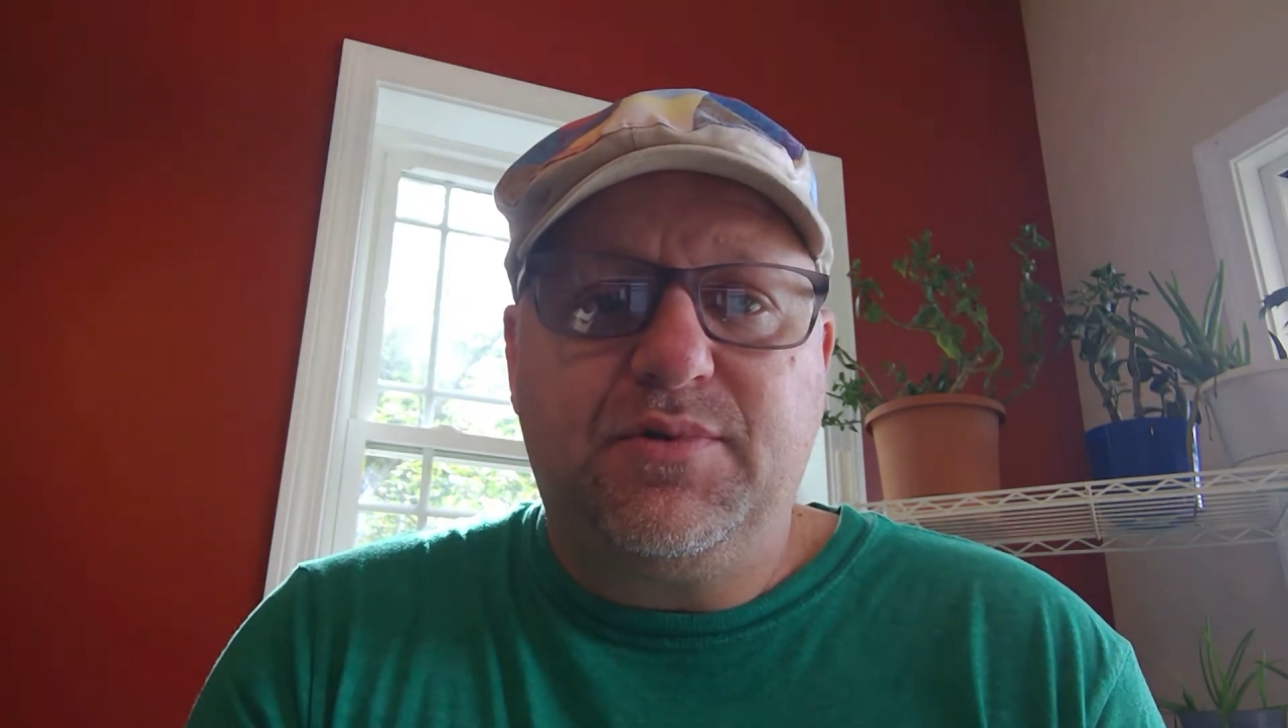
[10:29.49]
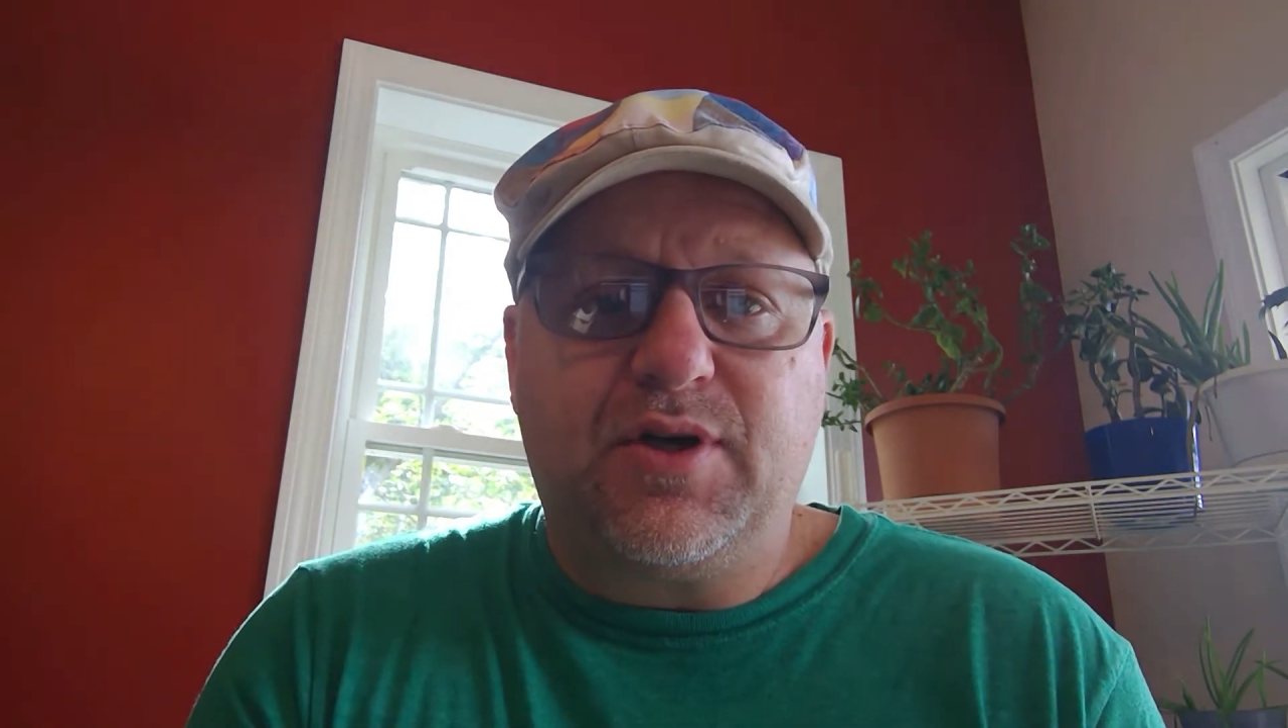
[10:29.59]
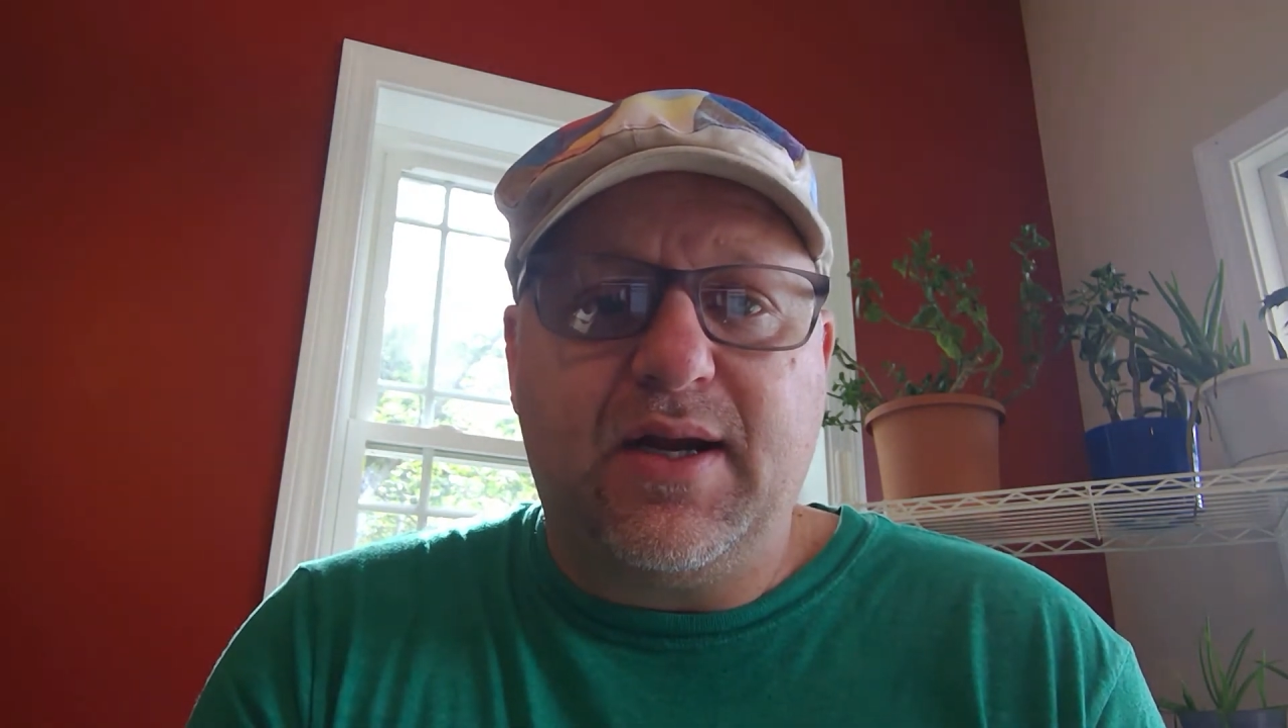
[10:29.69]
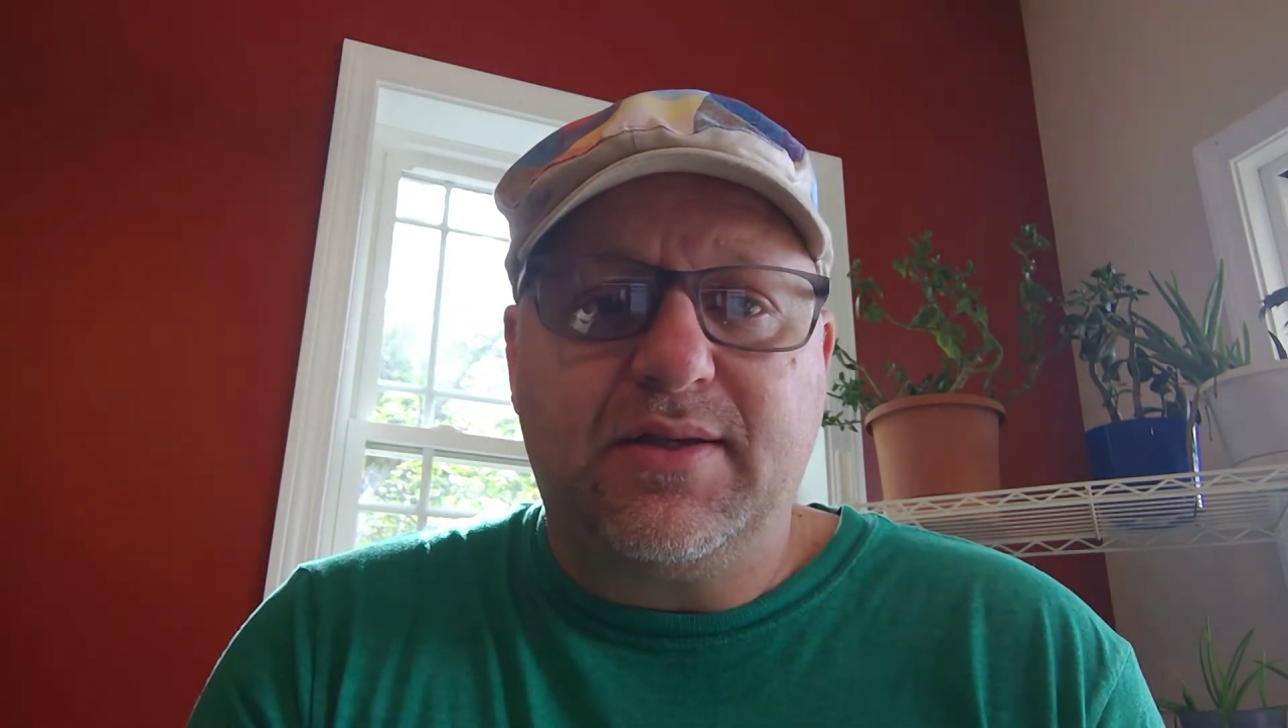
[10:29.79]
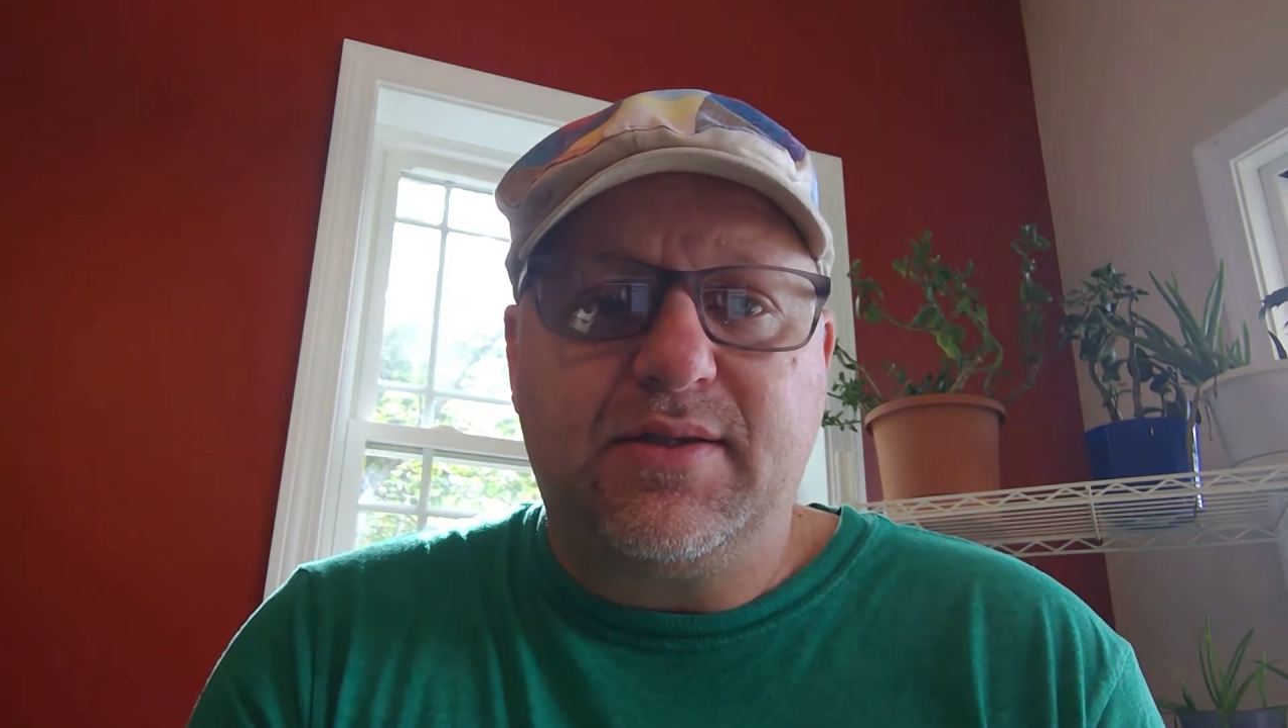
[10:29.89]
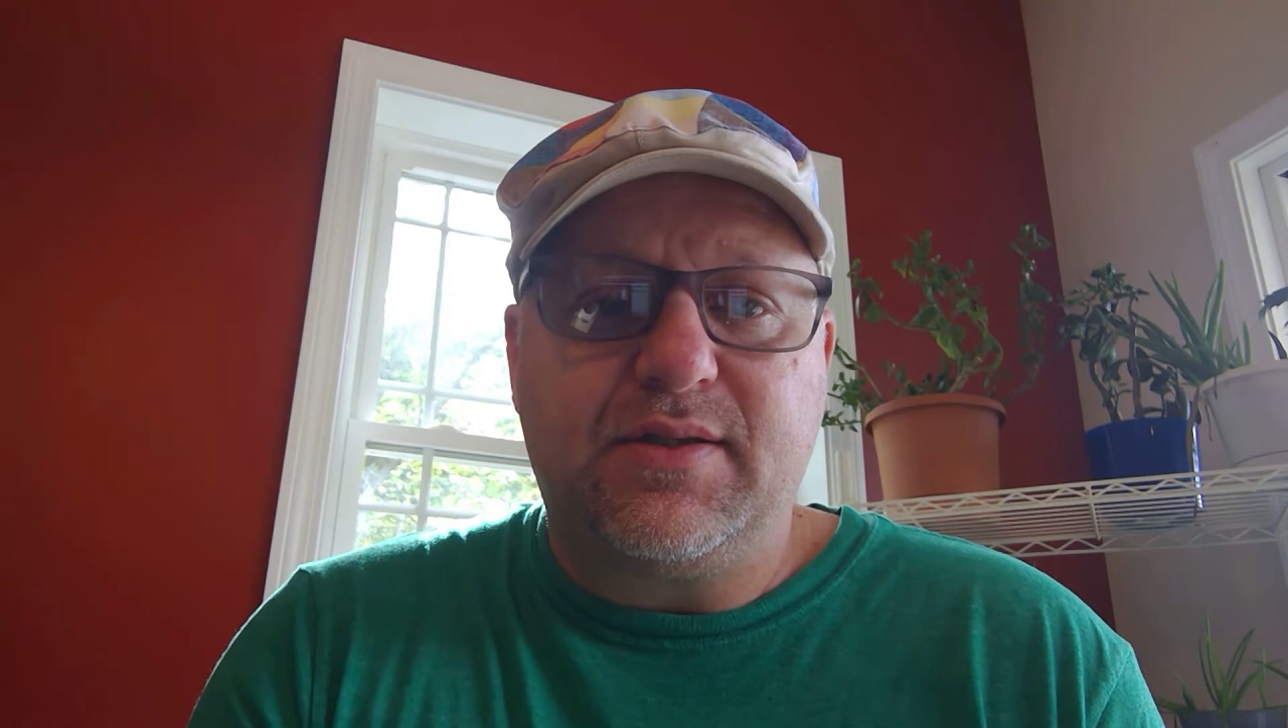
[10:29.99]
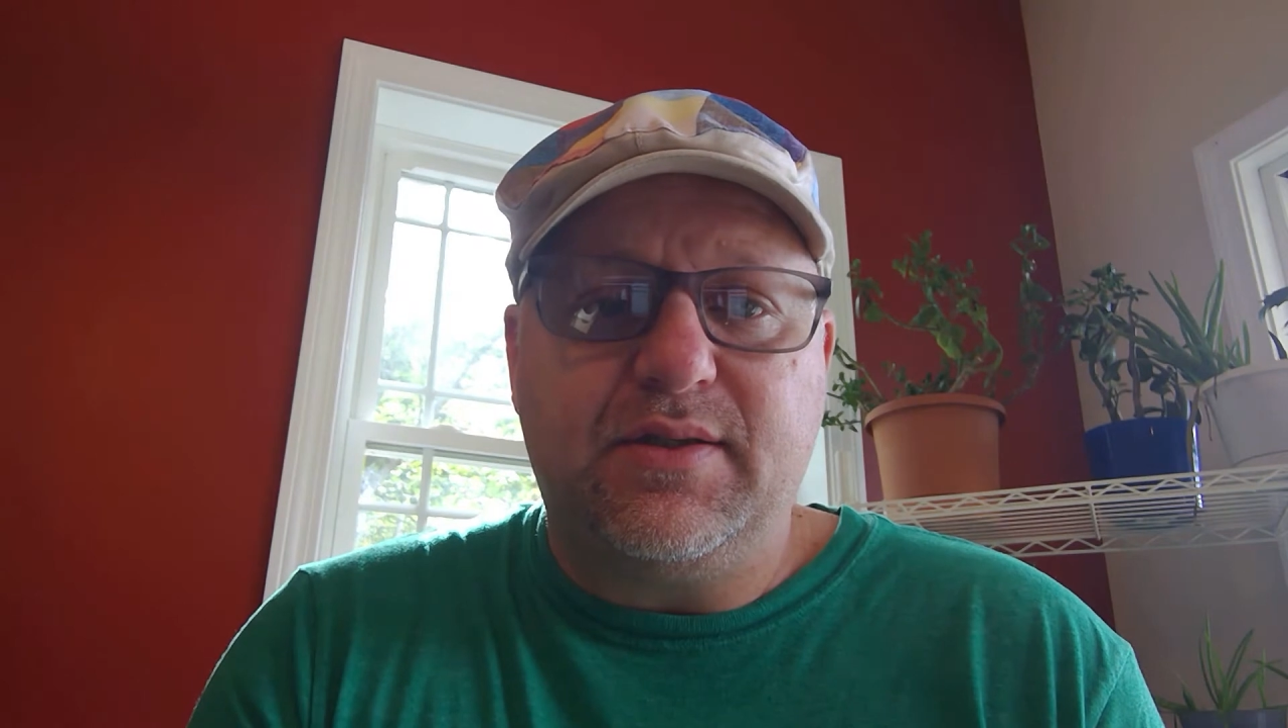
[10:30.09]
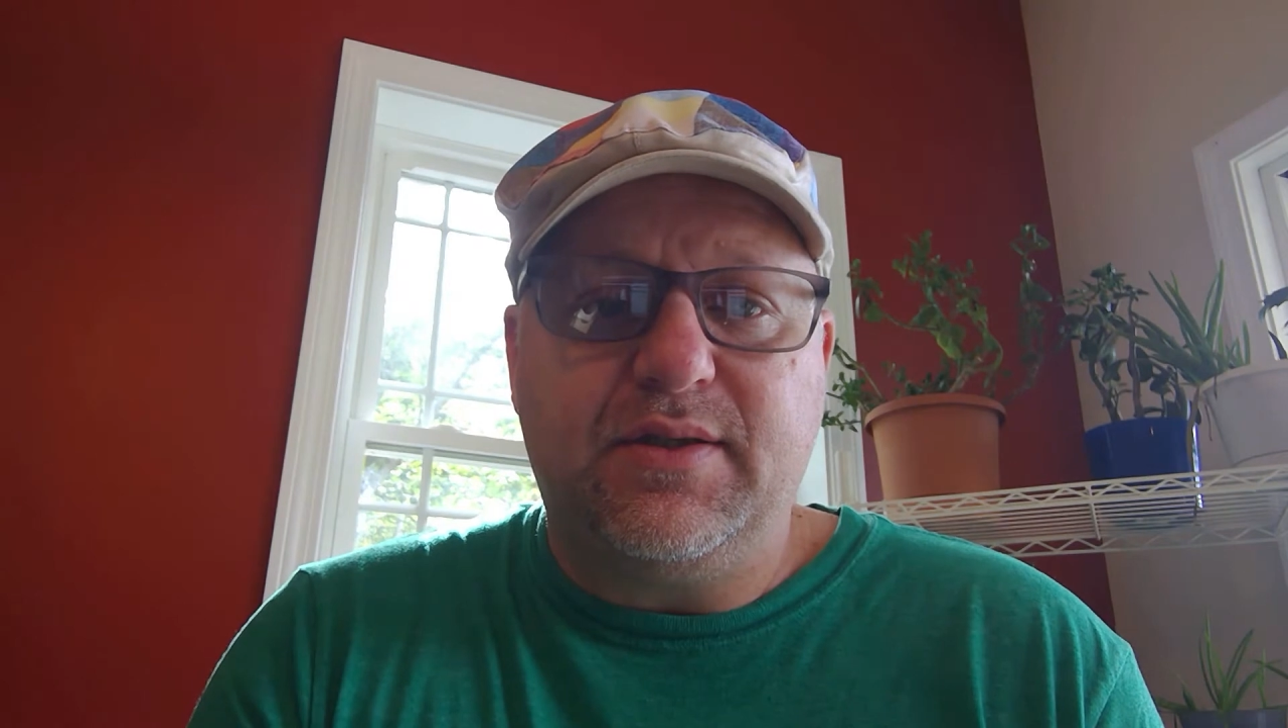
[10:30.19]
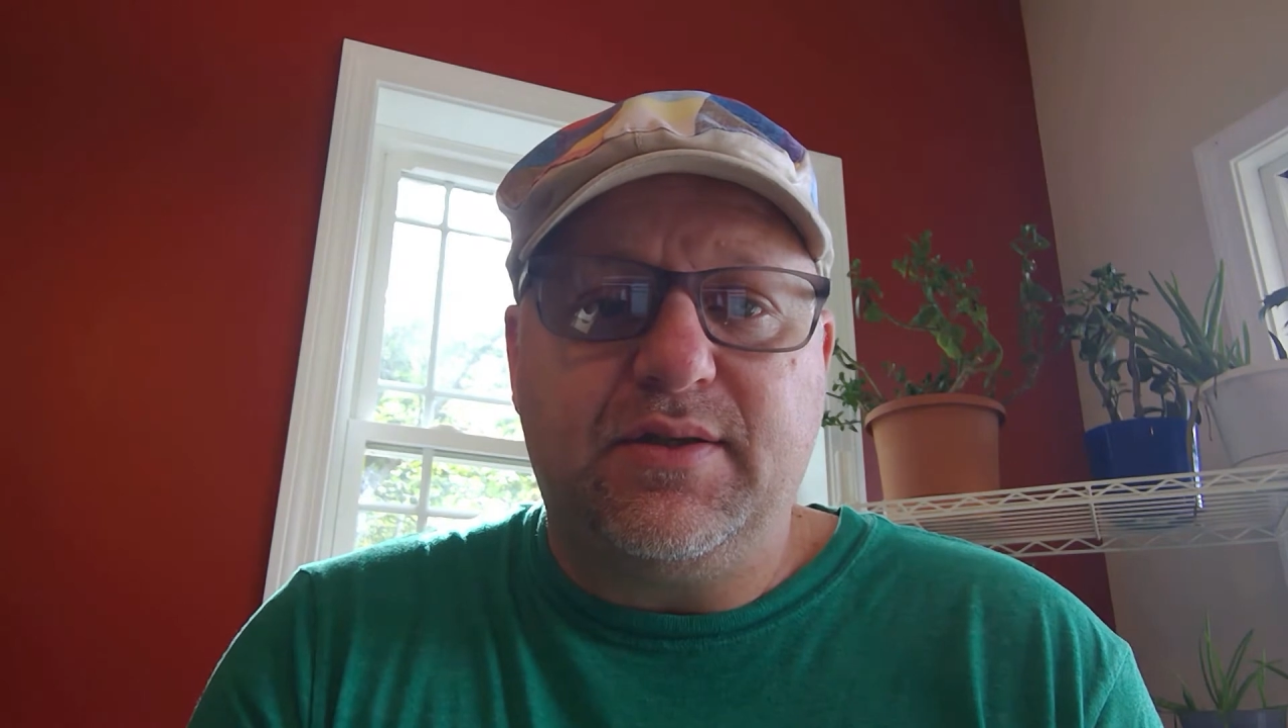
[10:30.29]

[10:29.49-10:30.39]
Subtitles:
Dreads